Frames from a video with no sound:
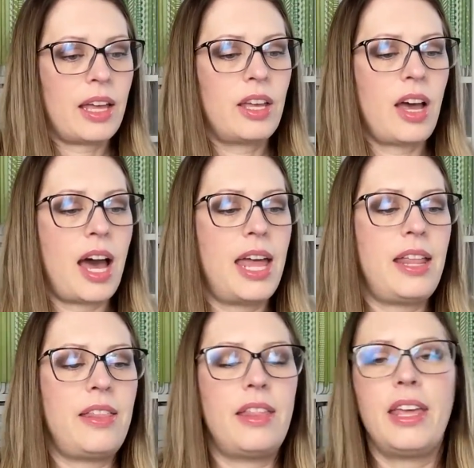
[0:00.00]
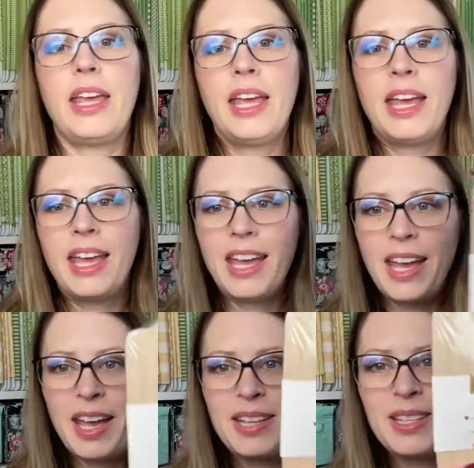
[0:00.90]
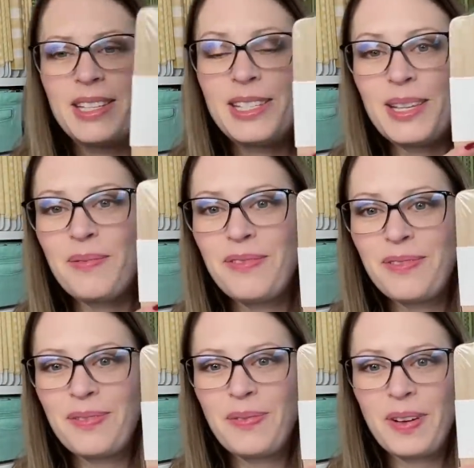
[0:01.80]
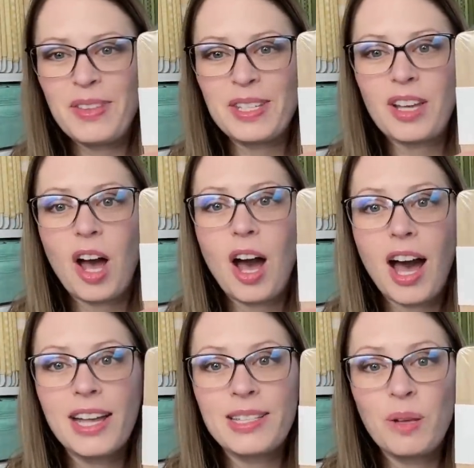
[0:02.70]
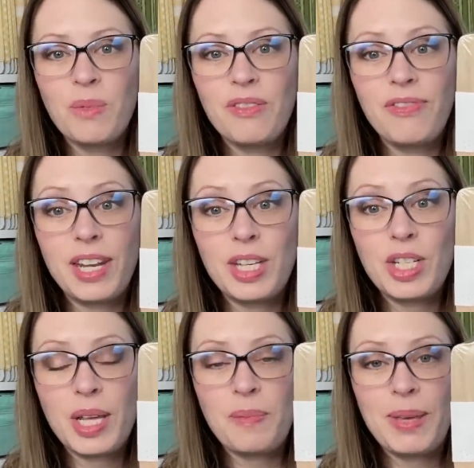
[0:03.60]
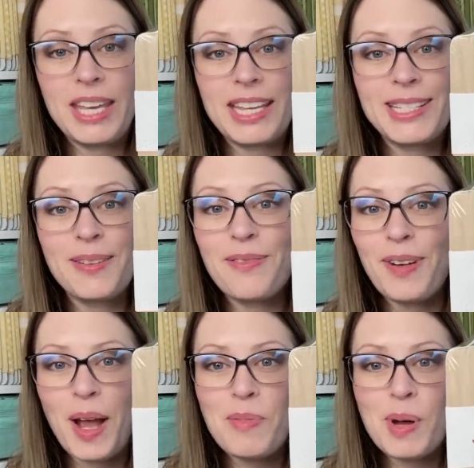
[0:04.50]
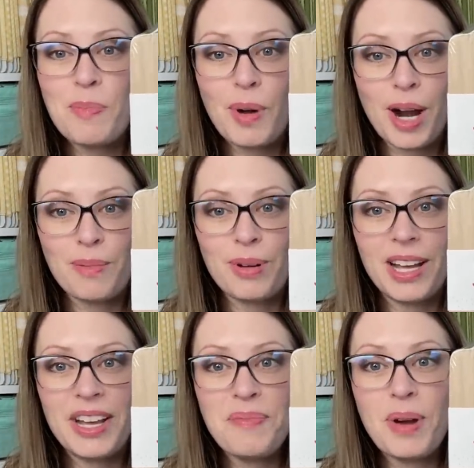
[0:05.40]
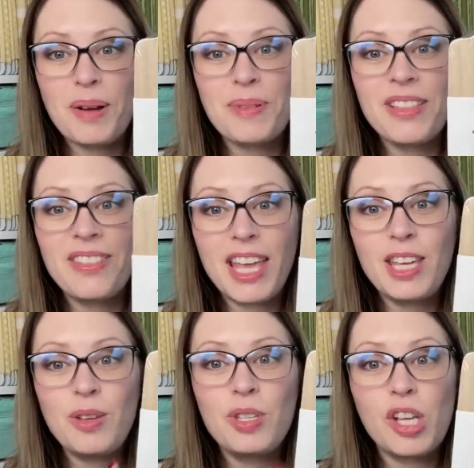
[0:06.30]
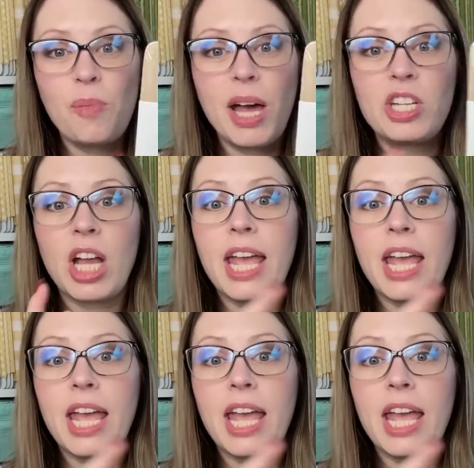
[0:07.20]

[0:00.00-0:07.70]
Got some this awesome finishing piece from Barbara. Barbara, thank you so much.